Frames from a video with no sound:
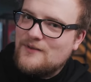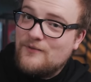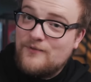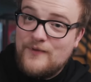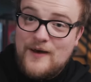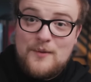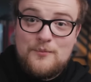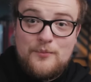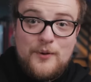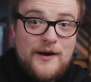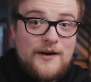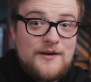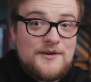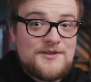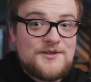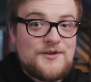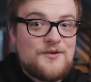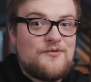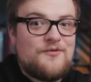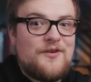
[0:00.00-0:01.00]
Vampire
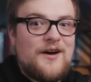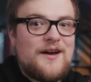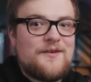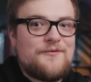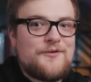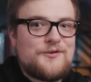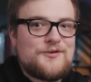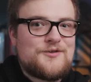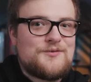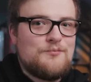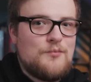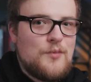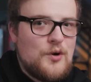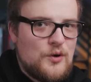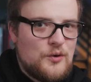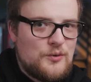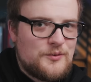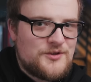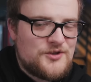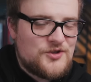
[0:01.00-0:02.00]
Survivors
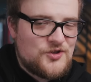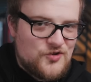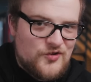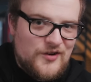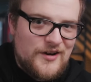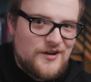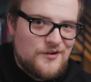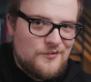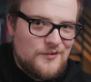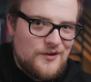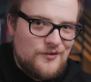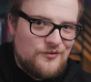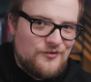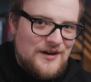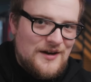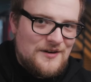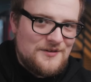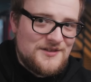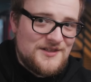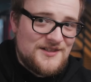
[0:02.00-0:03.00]
mode string we
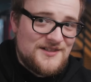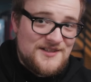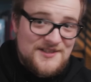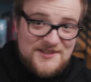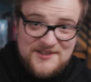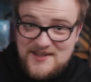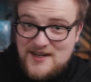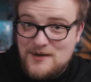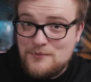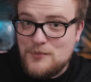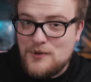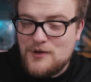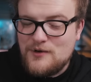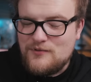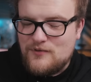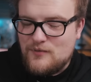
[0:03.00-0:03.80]
found in December?